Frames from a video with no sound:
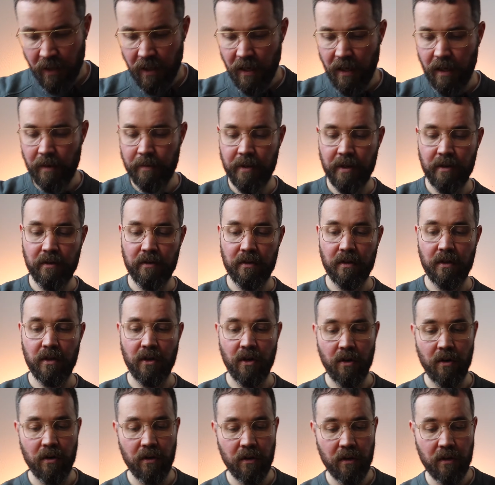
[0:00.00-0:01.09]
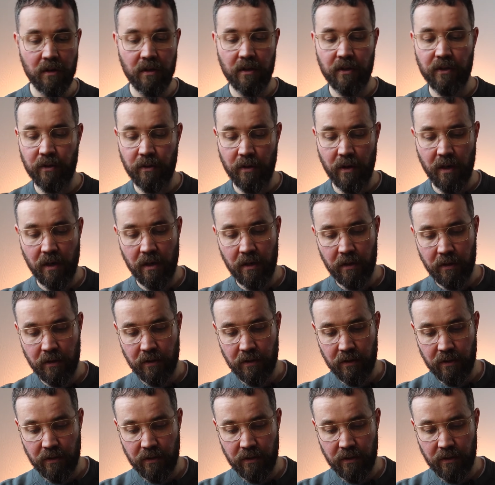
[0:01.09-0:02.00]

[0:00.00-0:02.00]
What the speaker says: Up here at the collar, you are going to